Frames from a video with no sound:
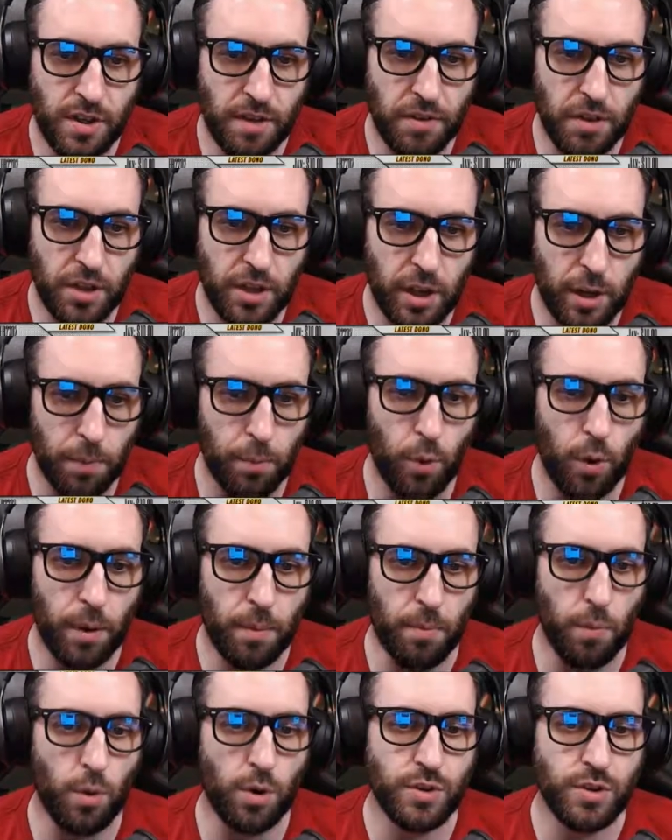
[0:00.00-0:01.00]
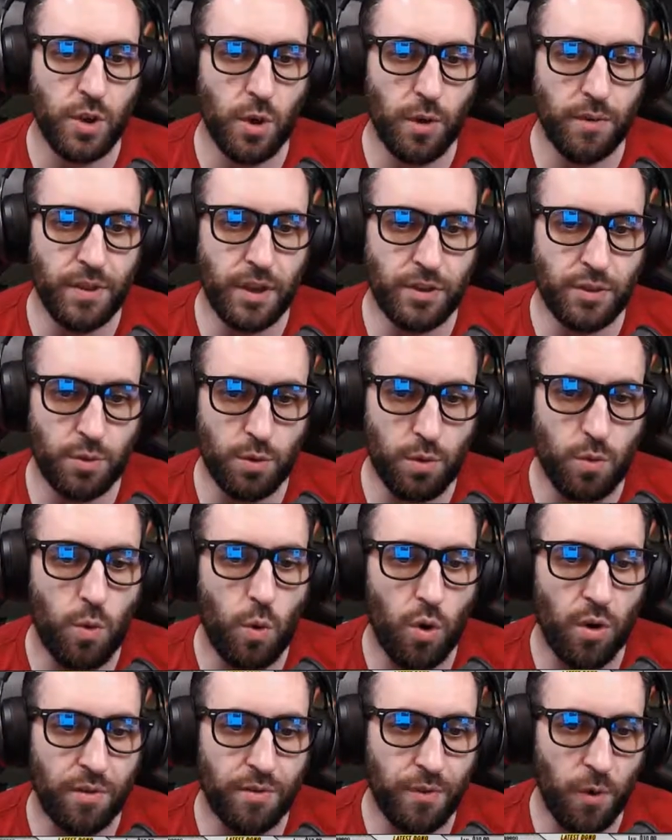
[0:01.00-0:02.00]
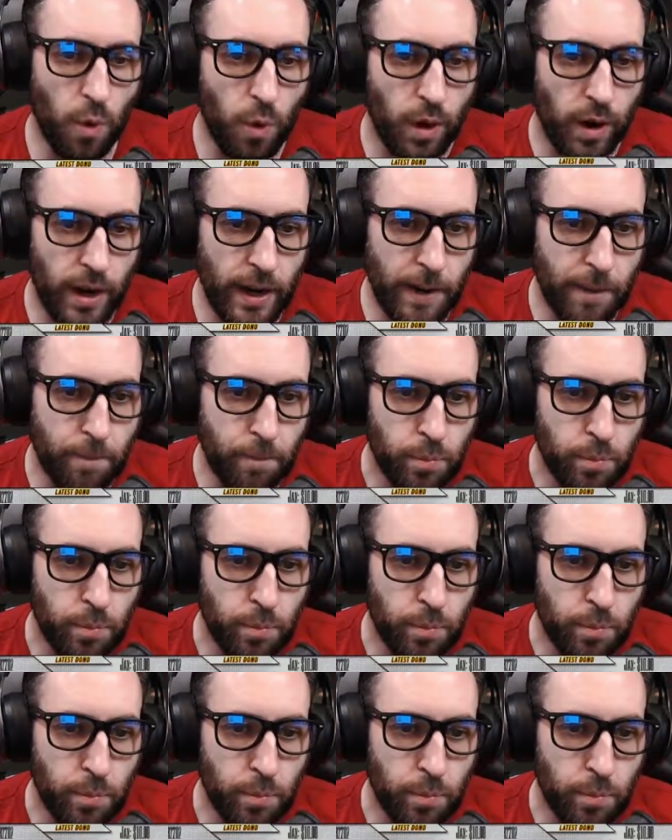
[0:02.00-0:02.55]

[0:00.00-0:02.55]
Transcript: of the leaderboard, more so if there's a reward for it.